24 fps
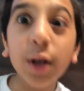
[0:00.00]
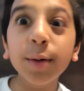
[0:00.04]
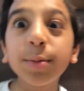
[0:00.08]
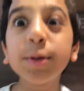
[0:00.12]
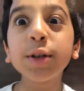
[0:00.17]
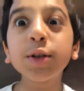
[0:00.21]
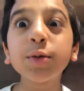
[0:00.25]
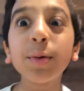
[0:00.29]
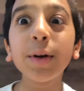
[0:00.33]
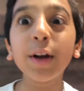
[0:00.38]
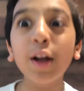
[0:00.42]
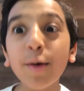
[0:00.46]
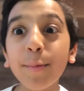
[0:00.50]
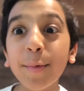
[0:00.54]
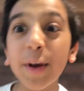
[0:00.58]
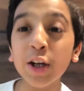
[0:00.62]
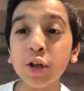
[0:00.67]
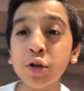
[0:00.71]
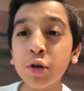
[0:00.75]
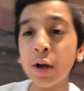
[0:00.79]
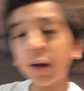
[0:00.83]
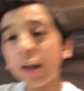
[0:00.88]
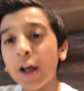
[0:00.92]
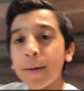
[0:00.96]
hope this video
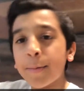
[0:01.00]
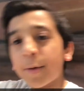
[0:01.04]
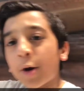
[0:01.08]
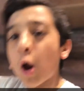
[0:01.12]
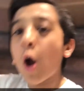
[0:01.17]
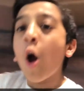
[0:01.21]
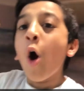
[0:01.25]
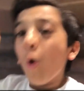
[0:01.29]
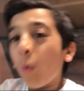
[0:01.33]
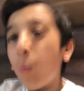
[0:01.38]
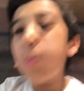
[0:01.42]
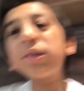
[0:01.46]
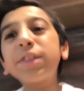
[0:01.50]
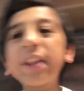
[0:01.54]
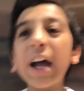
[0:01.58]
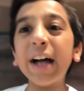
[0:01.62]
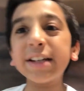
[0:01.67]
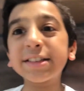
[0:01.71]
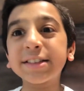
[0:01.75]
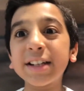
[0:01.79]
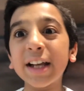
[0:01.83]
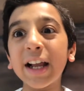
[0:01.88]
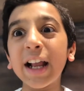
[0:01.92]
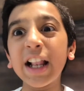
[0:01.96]
makes your day better. With
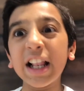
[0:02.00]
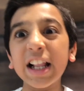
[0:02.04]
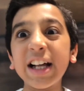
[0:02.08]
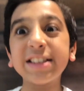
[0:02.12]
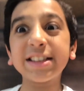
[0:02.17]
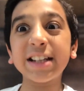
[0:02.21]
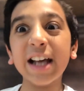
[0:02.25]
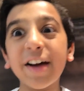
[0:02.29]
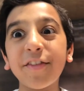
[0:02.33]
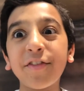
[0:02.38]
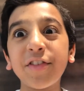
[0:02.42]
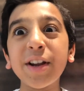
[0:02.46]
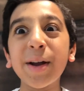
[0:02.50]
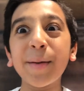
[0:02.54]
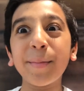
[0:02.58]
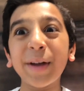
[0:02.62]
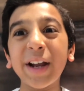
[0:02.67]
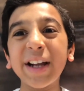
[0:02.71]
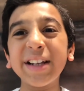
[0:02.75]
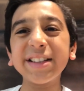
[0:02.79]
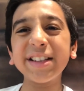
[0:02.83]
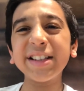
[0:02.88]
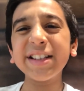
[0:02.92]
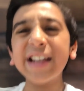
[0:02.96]
that saying, let's have an
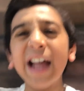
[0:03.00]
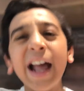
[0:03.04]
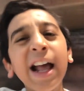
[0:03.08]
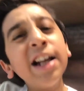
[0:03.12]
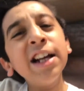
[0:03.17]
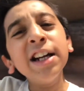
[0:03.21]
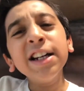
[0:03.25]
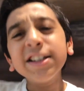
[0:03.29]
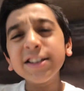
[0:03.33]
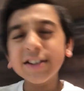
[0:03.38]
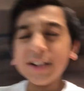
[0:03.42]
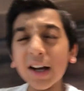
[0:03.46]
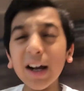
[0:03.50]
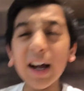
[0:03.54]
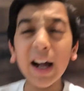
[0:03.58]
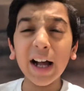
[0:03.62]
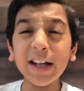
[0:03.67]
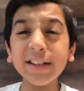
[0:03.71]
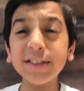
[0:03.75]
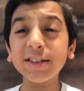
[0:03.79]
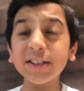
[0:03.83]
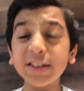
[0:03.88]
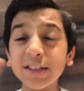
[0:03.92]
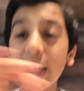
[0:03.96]
amazing day. So
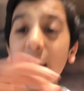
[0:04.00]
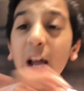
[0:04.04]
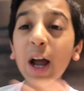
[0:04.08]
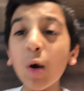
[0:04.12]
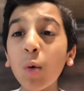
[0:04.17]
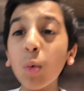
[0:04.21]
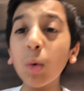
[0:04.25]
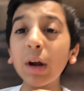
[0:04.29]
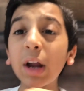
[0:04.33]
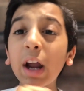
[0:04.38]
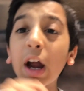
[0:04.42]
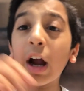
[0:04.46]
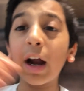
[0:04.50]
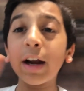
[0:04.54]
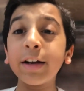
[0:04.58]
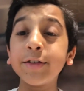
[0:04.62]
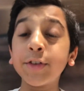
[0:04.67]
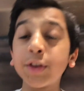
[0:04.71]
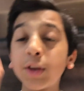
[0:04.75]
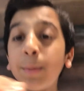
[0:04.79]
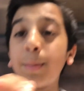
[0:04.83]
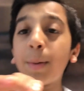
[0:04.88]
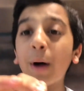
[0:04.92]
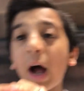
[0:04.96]
guys, today we are at
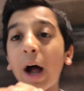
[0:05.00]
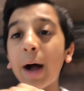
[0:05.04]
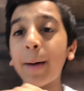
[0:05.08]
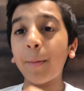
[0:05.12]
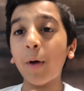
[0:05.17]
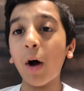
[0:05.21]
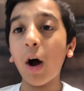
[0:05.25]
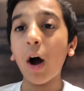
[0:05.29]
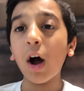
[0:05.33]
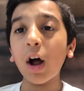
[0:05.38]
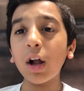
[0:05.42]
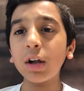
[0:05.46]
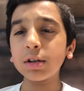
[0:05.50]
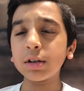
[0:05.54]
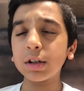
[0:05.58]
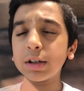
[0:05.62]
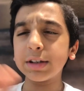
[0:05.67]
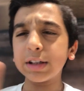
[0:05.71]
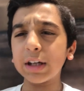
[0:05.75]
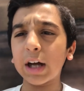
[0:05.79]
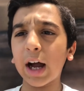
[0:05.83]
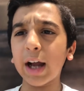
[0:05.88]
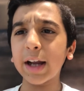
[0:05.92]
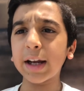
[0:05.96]
Dubai Mall.
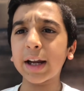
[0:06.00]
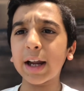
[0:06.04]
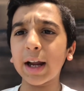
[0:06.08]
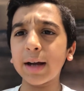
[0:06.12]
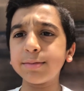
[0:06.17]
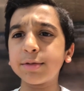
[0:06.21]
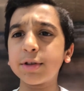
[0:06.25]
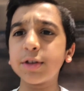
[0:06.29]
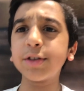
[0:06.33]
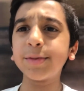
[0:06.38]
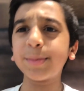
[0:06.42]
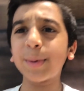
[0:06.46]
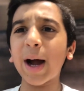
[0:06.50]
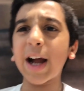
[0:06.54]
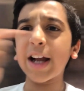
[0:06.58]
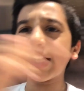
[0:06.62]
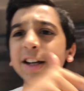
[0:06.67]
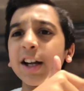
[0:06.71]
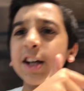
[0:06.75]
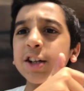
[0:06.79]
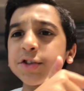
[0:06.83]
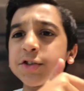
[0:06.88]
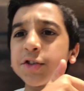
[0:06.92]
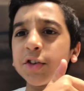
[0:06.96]
I came to Dubai
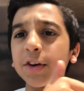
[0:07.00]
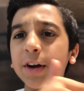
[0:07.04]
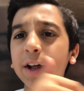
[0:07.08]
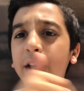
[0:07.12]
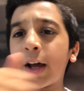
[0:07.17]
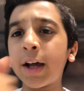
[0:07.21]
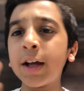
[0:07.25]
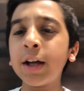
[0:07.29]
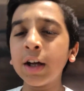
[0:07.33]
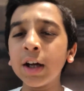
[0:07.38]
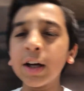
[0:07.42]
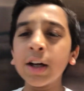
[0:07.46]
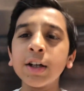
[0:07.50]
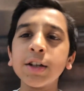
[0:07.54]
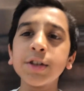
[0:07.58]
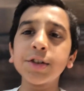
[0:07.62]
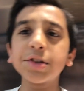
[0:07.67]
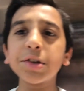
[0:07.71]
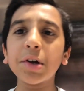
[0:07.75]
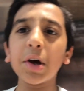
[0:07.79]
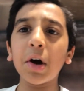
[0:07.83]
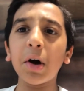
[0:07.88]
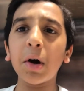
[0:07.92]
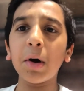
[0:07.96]
yesterday,
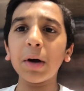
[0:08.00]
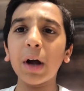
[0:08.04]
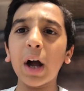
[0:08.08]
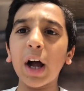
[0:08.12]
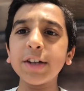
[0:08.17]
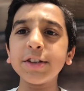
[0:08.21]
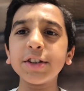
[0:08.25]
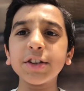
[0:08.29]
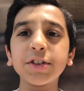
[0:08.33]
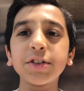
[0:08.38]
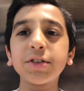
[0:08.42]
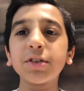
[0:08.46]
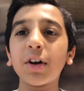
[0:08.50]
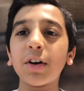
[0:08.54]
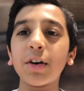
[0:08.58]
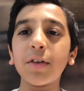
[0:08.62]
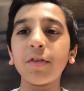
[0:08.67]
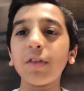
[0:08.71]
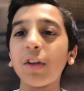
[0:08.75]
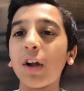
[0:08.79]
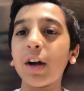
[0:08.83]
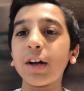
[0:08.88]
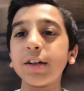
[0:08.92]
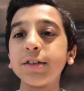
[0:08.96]
so I just started
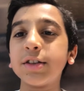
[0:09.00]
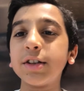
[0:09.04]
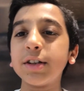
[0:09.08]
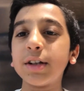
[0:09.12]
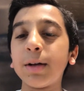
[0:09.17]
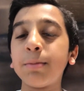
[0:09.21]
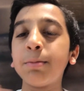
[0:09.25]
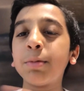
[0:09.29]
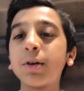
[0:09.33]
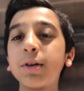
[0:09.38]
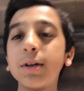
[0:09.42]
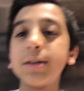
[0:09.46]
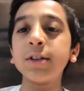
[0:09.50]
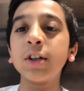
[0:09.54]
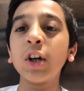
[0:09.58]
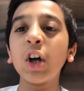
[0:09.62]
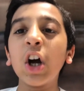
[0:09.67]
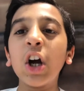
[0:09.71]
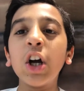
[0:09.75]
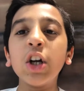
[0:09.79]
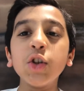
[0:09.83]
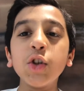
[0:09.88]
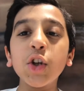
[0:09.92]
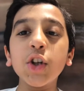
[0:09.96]
vlogging today because
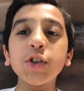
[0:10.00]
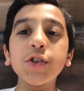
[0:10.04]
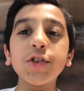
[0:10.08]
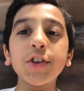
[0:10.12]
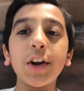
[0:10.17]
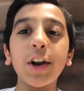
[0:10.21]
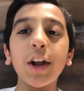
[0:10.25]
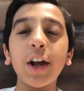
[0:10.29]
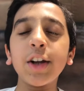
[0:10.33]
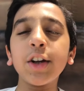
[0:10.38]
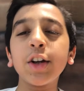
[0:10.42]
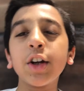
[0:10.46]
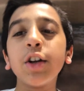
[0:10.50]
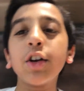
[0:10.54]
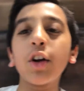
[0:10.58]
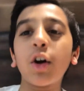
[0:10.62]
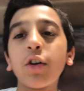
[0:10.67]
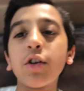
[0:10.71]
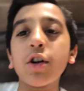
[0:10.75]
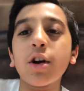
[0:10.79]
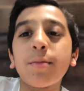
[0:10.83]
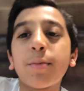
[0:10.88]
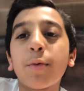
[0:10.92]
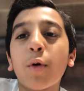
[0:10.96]
just today, you know,
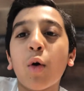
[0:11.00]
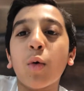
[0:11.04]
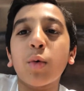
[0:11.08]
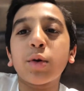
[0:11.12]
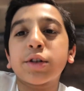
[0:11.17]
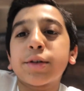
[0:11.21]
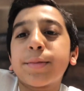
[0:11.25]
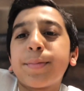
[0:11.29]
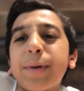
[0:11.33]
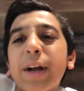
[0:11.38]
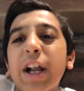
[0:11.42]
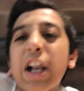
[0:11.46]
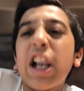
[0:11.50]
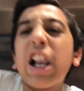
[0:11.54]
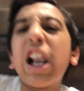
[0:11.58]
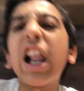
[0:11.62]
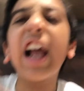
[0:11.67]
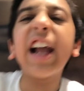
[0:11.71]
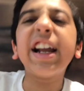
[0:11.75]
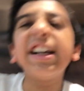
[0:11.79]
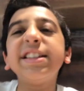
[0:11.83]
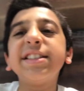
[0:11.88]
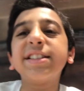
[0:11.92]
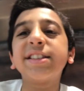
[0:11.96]
your boy was a bit
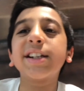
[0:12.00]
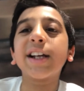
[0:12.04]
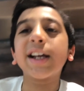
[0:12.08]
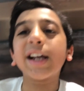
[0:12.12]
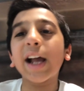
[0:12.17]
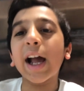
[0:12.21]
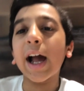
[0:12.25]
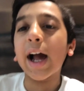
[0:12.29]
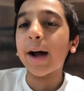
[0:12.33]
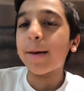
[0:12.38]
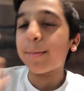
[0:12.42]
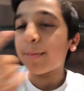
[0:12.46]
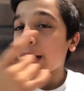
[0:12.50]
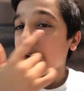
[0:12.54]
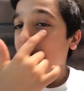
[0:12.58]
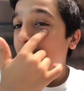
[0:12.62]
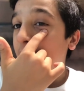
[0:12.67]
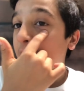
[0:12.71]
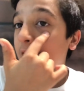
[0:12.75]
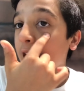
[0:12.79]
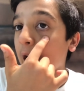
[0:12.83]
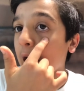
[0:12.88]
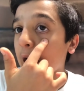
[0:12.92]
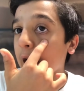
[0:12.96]
lazy and my
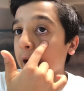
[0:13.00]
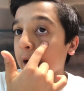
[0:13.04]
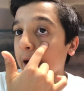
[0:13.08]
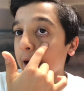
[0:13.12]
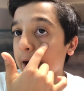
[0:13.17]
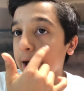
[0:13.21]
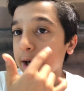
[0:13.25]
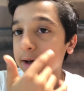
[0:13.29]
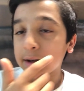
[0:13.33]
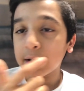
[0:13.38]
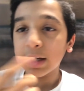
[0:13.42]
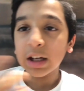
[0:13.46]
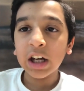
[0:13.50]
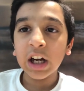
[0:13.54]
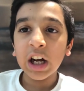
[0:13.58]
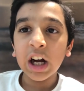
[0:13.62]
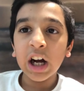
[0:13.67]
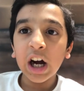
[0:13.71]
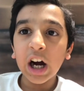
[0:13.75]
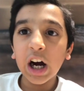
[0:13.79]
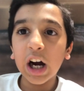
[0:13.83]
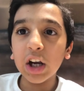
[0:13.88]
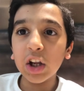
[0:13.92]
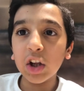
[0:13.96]
eye had
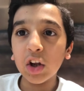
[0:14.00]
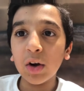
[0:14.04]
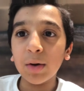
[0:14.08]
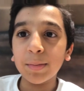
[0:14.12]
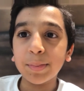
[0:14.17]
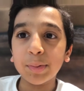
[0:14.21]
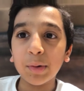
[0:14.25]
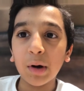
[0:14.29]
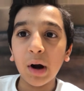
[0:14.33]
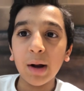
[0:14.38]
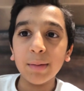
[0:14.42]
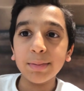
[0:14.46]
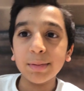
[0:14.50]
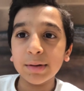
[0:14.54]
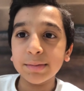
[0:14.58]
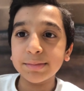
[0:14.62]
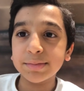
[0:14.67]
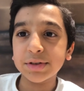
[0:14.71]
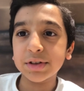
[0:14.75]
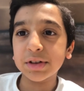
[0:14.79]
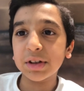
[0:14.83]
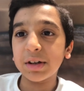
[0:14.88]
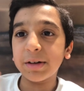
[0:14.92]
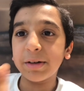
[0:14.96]
a little problem,
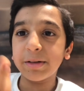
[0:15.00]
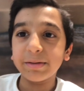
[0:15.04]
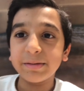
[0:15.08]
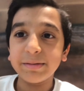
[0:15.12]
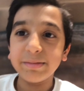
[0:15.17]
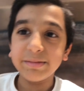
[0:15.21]
so